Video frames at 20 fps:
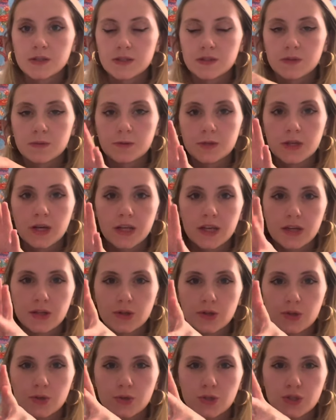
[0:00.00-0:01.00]
This will be like a
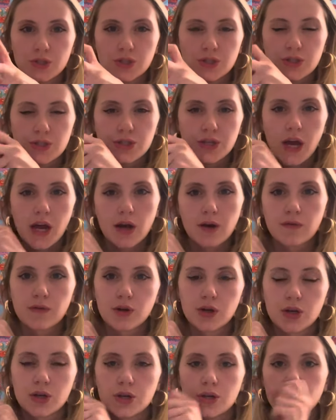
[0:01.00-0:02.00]
little good snack
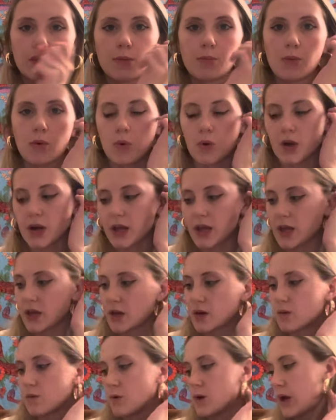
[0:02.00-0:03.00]
for the
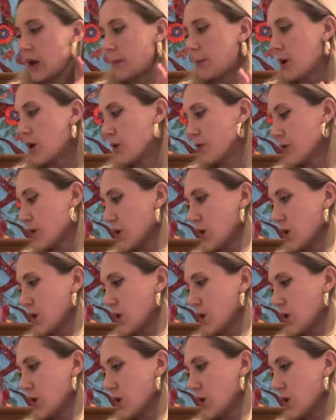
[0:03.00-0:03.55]
morning when I'm on the